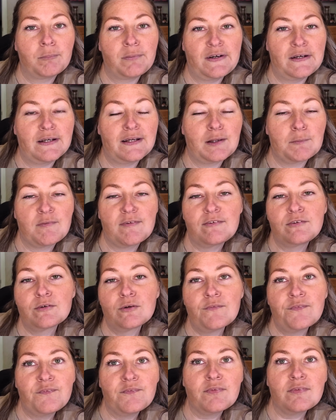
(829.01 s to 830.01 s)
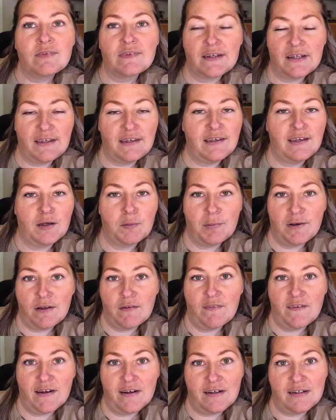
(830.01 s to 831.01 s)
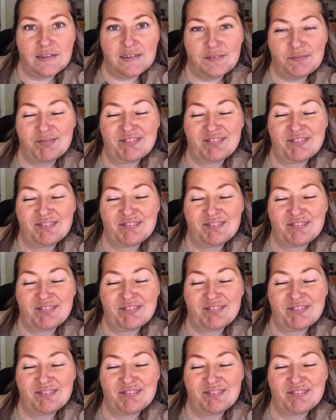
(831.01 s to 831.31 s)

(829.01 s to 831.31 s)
But I'm still thinking about that.